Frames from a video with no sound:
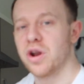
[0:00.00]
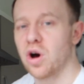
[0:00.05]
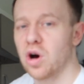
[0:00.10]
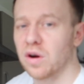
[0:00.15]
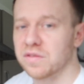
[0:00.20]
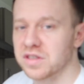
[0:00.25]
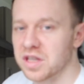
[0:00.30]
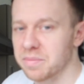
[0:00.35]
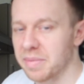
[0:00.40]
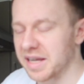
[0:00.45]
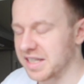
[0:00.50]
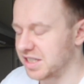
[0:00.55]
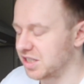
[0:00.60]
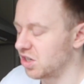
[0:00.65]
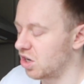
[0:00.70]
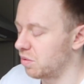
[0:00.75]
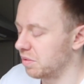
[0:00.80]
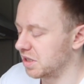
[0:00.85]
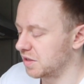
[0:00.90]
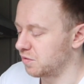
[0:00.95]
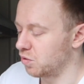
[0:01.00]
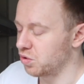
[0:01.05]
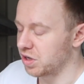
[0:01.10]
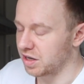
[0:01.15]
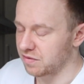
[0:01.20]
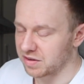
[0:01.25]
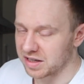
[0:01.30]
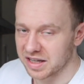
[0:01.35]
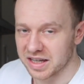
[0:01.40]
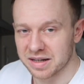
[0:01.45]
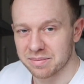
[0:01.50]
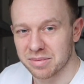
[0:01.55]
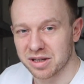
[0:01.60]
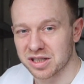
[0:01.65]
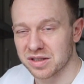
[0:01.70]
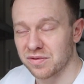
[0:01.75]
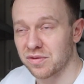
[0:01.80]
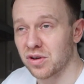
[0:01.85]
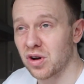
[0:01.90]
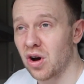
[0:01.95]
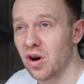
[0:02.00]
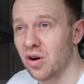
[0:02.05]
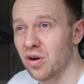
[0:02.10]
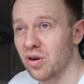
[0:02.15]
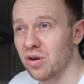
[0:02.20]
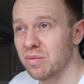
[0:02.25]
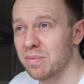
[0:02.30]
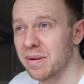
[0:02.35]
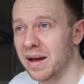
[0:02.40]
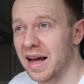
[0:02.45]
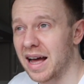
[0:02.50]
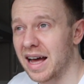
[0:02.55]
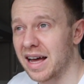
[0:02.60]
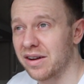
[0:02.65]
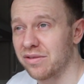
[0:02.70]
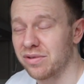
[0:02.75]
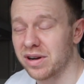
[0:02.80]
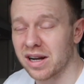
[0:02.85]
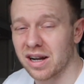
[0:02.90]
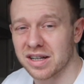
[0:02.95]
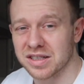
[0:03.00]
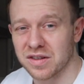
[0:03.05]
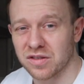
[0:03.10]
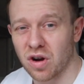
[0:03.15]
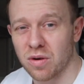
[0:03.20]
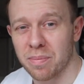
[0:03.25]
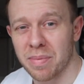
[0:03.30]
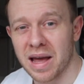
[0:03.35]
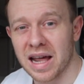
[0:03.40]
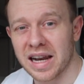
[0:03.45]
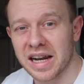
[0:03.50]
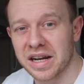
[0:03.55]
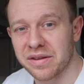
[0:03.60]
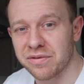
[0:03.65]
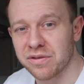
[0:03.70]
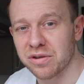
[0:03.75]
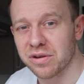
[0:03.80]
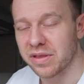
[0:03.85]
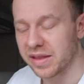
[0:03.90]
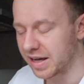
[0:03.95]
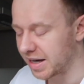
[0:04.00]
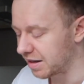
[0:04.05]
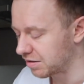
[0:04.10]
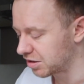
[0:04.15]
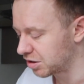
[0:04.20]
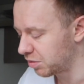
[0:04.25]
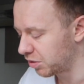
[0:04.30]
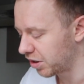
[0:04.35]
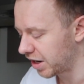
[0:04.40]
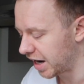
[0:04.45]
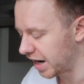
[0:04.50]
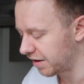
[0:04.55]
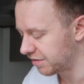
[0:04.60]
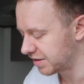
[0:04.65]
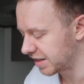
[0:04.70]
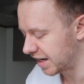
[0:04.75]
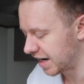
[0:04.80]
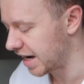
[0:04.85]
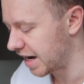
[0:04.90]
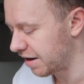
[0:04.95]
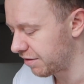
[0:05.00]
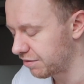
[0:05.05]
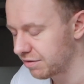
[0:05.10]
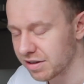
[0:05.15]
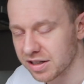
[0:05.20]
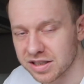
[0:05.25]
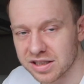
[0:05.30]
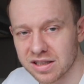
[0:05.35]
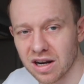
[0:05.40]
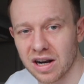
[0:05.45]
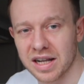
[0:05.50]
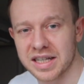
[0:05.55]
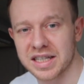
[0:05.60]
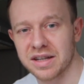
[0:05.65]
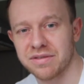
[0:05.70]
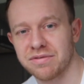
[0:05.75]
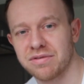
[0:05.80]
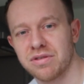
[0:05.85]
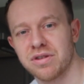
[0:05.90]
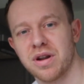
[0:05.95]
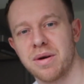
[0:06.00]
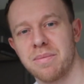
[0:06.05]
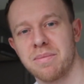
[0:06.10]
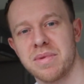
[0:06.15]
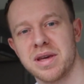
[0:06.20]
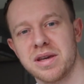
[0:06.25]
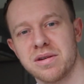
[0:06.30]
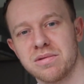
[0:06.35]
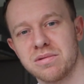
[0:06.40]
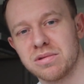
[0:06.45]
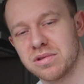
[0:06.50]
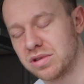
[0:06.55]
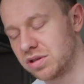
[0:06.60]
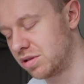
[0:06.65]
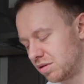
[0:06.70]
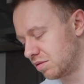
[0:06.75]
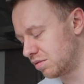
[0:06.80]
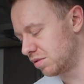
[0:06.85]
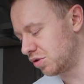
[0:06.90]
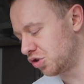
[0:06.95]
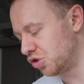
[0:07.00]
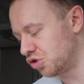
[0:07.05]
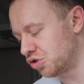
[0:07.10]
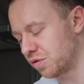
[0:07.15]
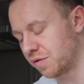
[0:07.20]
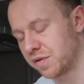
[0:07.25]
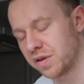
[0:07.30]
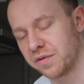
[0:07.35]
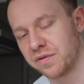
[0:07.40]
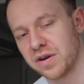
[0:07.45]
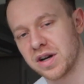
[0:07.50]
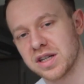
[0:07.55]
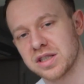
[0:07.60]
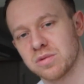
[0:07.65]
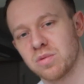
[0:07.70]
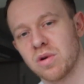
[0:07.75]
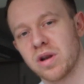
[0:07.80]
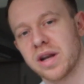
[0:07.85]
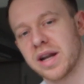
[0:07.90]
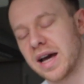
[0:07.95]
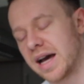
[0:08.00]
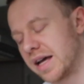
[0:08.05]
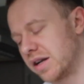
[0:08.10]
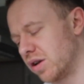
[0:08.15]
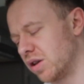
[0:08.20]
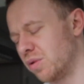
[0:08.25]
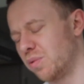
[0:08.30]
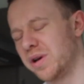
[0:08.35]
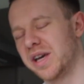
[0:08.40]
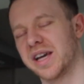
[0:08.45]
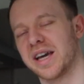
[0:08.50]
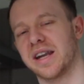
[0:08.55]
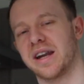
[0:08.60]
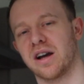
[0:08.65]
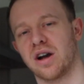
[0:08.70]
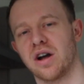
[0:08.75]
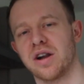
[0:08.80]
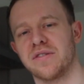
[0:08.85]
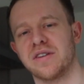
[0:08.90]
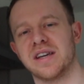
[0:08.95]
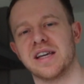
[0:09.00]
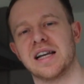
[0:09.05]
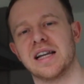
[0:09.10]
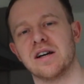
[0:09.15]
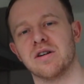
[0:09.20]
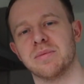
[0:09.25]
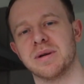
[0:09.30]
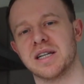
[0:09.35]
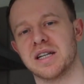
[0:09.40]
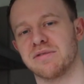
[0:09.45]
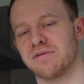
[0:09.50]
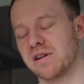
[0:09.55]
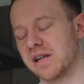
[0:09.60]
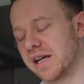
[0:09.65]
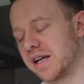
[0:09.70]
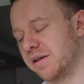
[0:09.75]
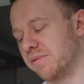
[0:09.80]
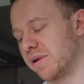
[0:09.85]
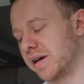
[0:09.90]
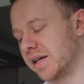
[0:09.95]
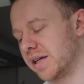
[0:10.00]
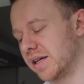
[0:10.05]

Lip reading: not off to the best start with this full day of eating because I've got up and realised I've got barely any food in the house, so we're going to have a slightly different meal to usual for the first one. And on the weekend I kind of eat a little bit differently anyway.